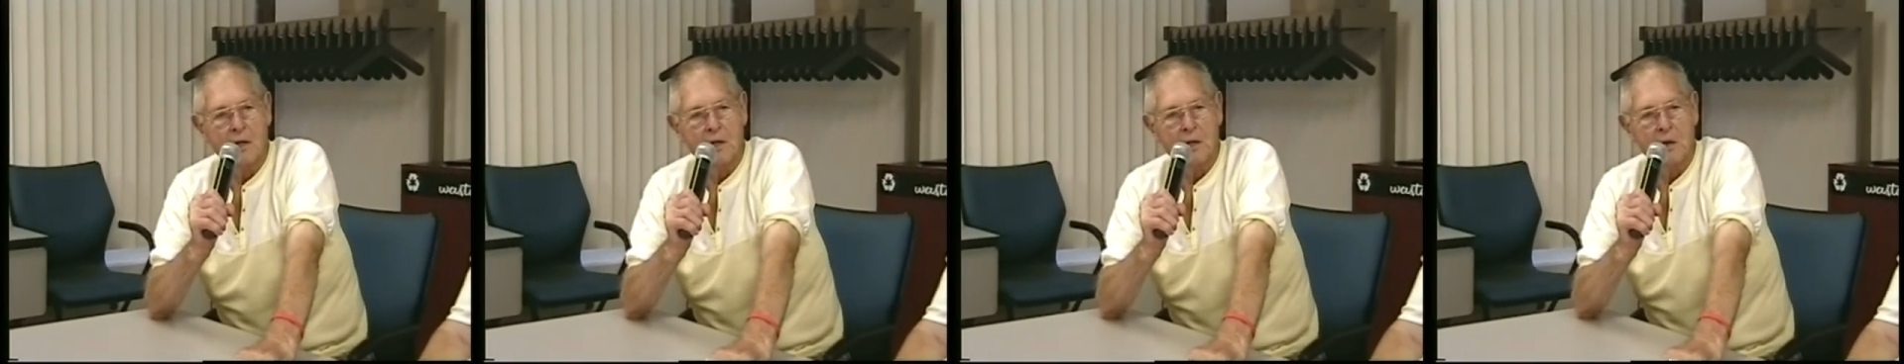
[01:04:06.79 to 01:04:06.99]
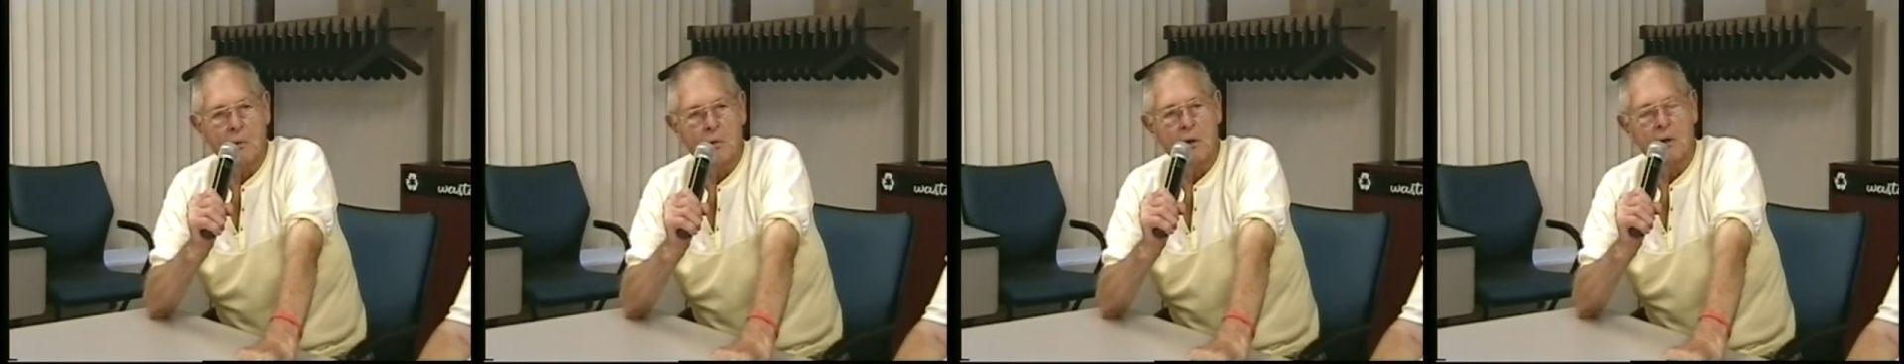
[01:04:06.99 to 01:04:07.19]

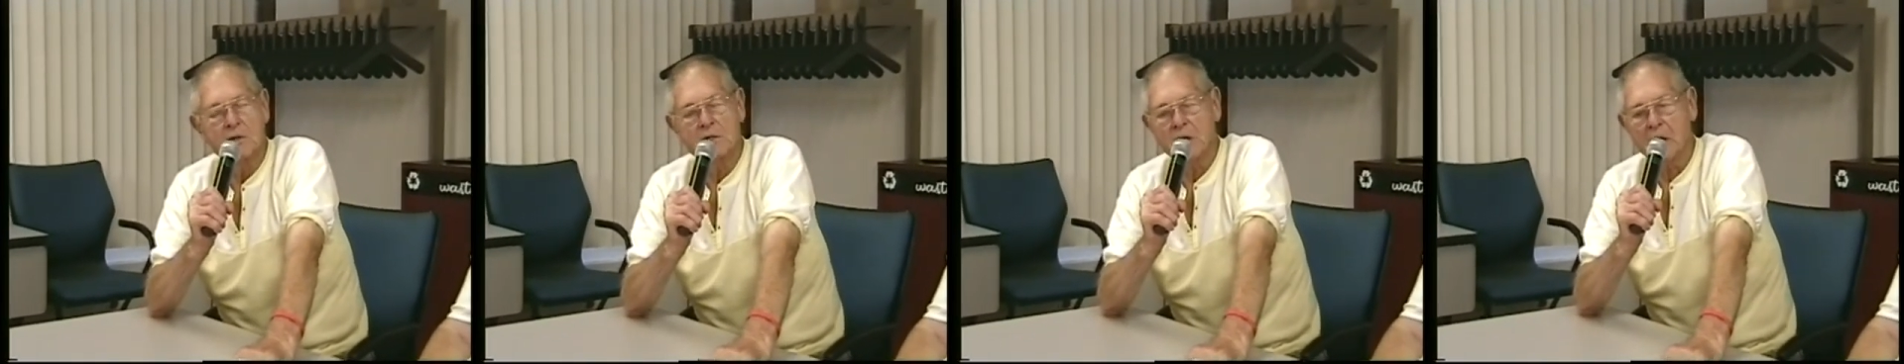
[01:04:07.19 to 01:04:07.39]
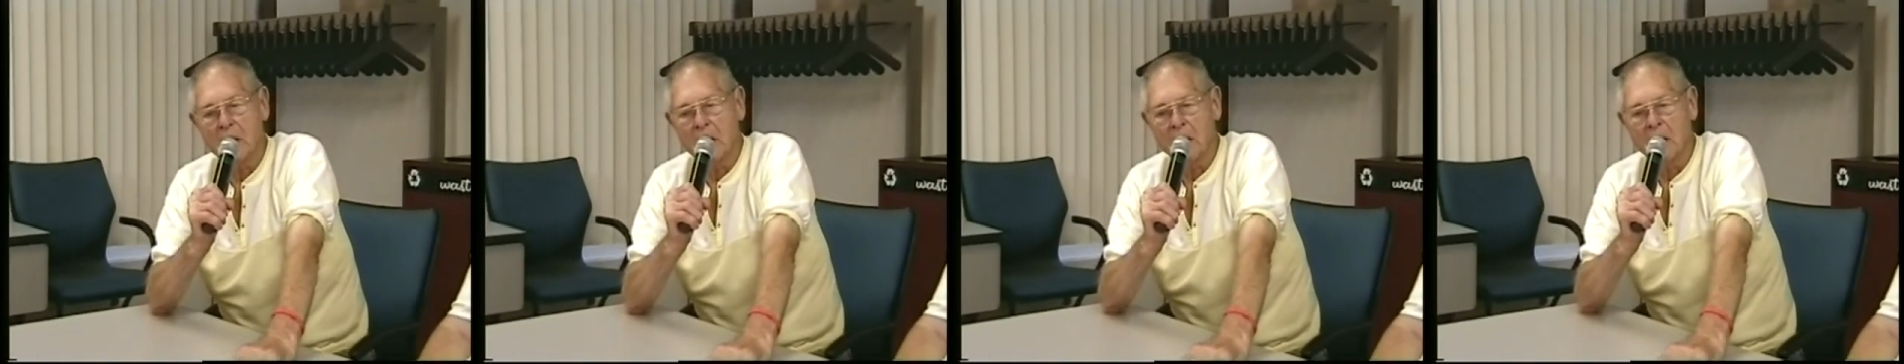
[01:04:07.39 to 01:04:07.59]
they were
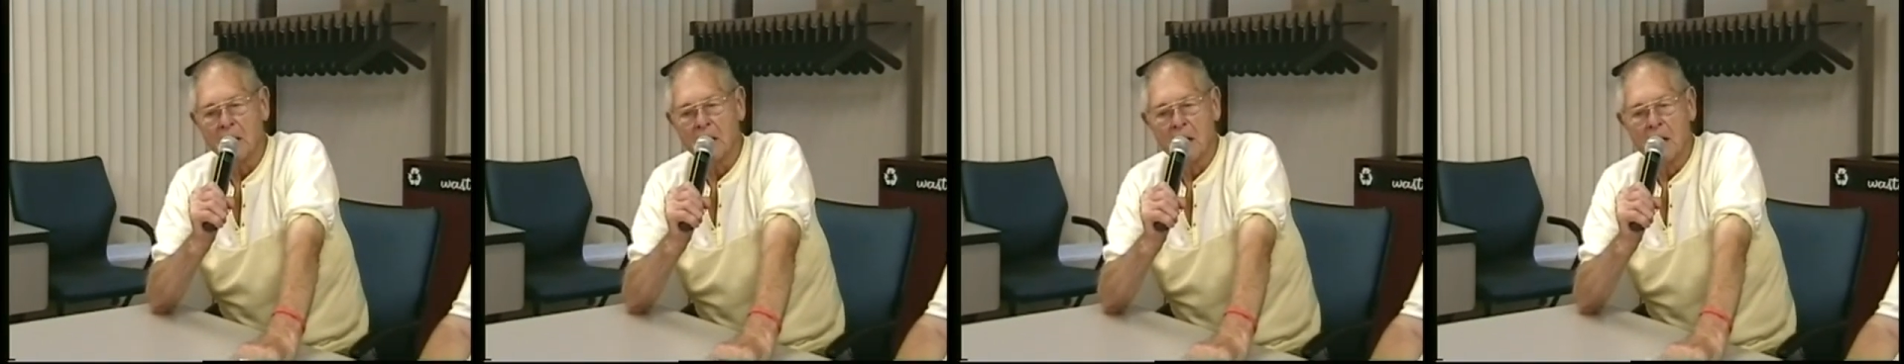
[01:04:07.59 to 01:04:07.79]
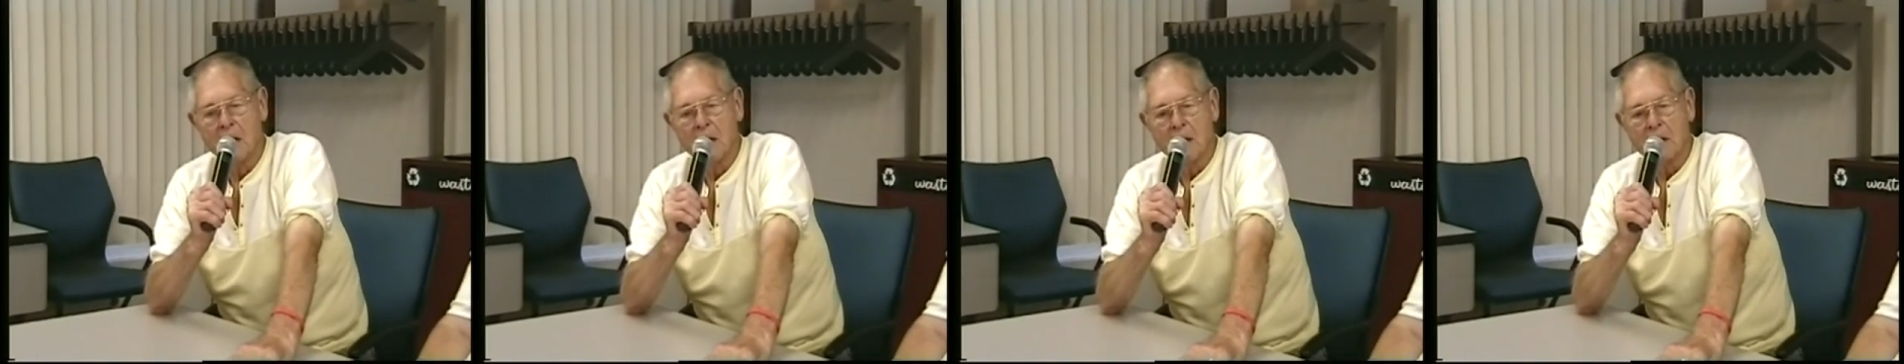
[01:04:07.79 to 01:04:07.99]

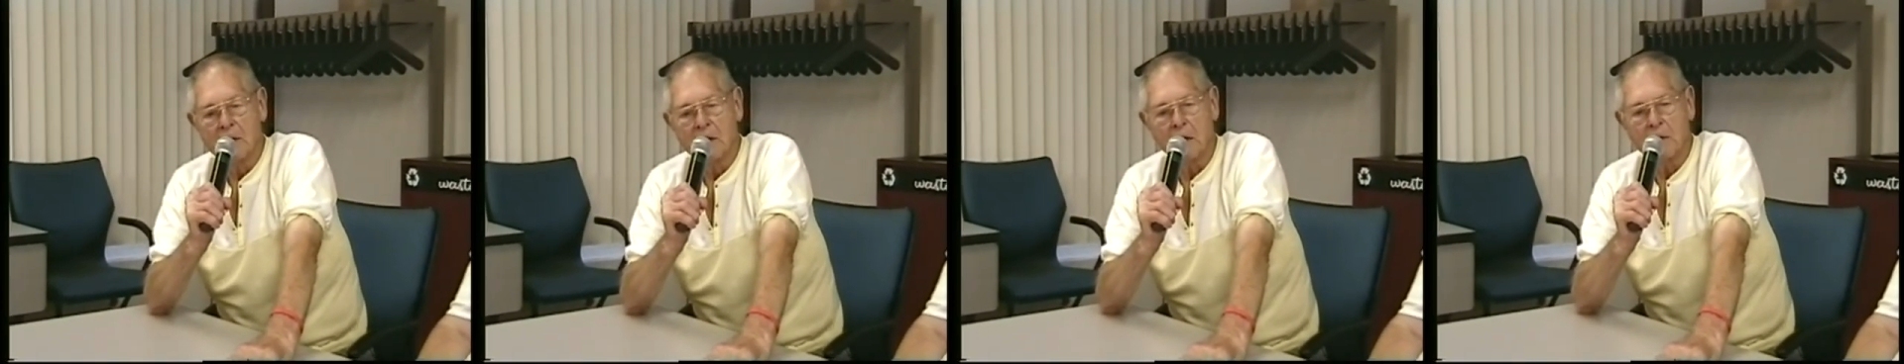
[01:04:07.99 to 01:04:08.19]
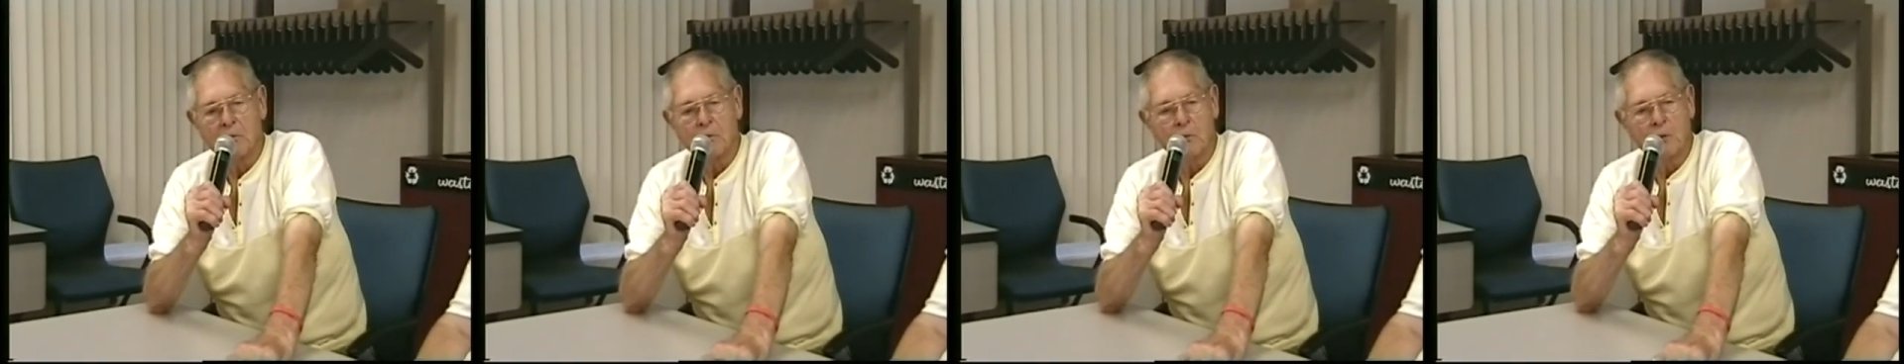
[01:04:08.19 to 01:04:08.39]
saying
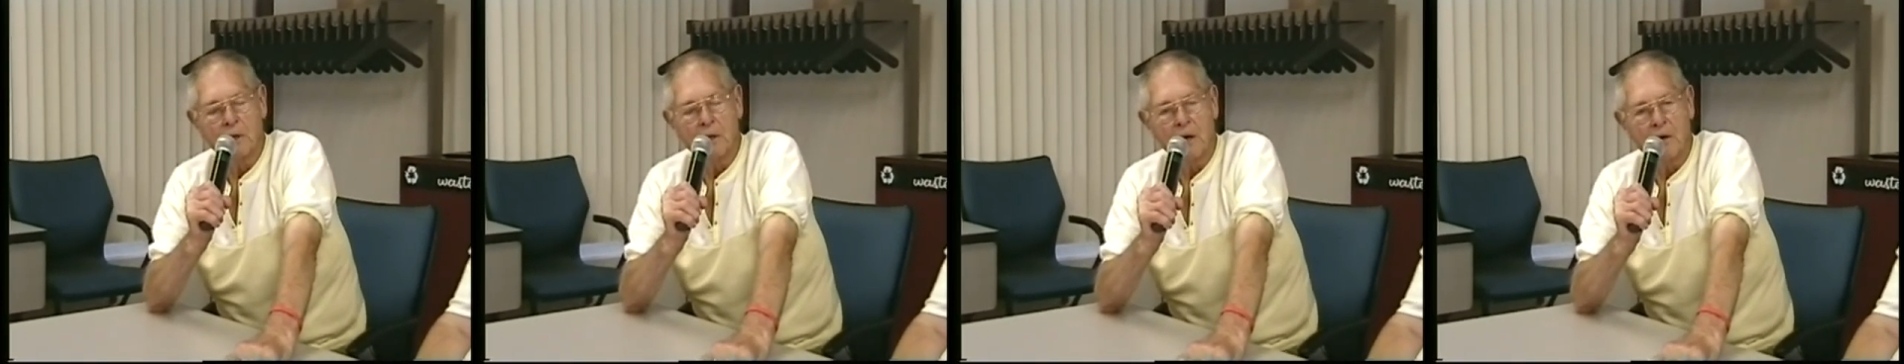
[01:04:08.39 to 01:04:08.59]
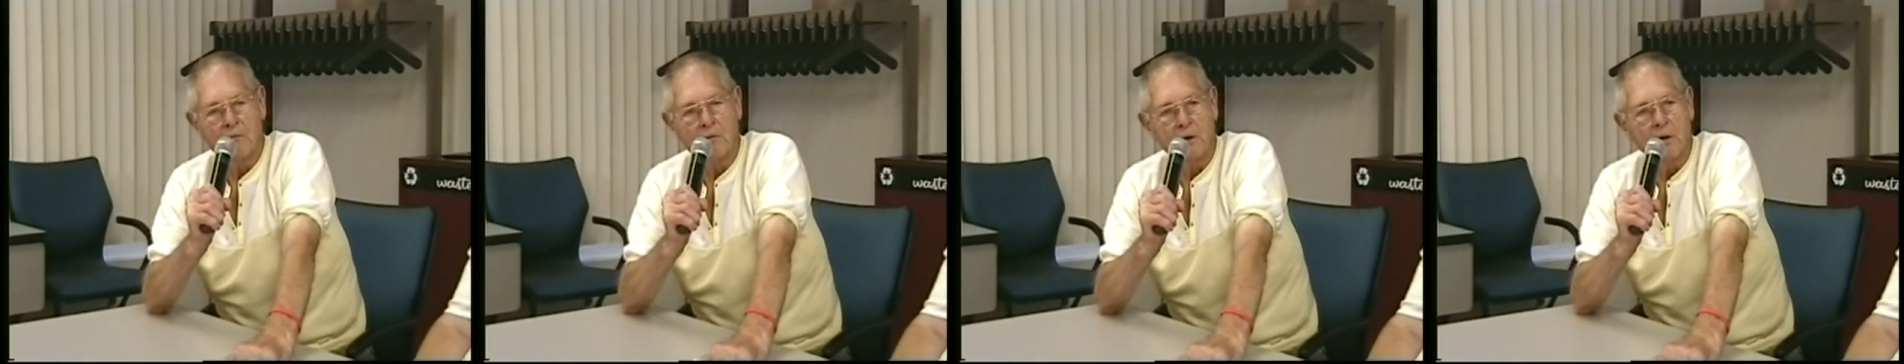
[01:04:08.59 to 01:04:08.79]
that we
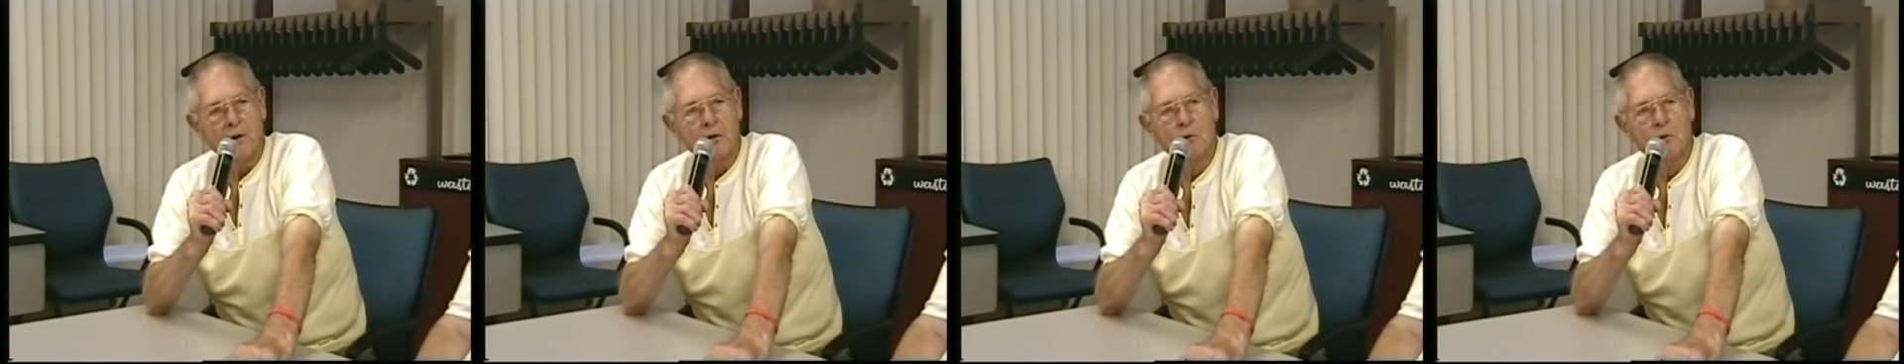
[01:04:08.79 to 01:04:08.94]
never